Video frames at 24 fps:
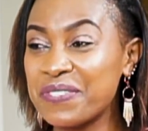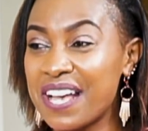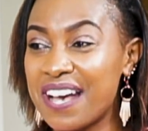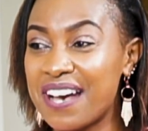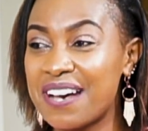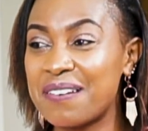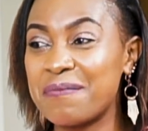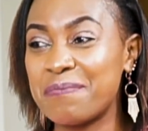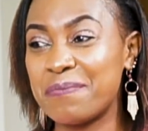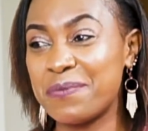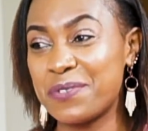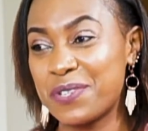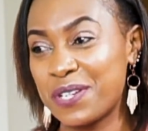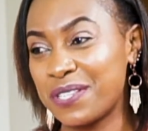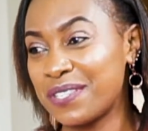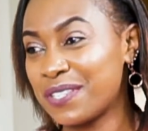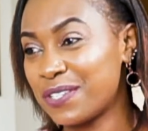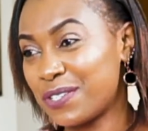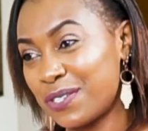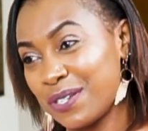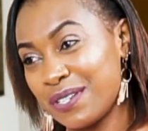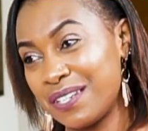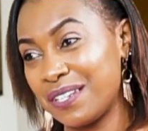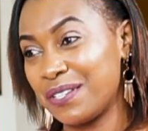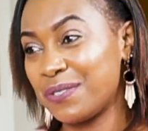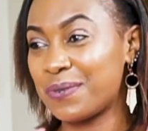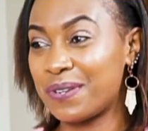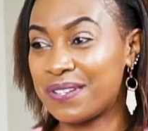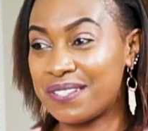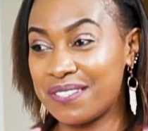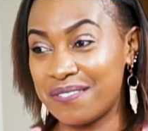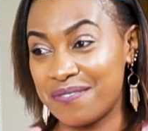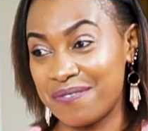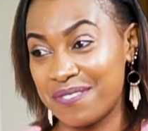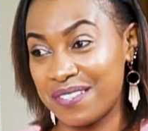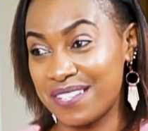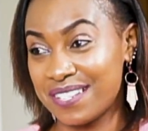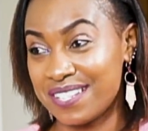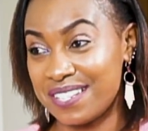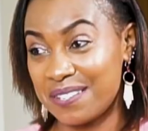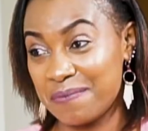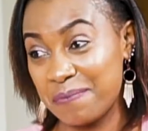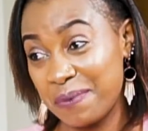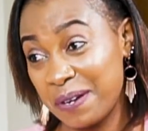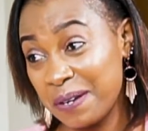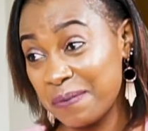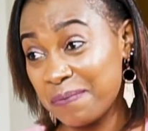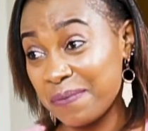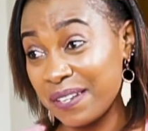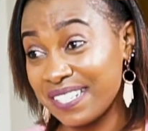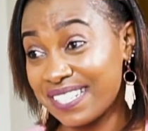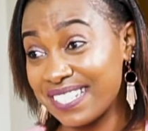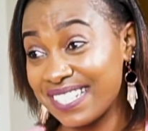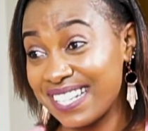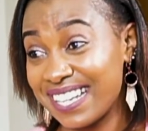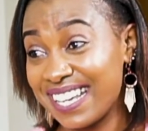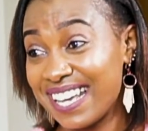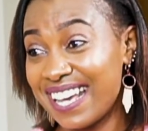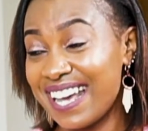I'm transitioning to a different department.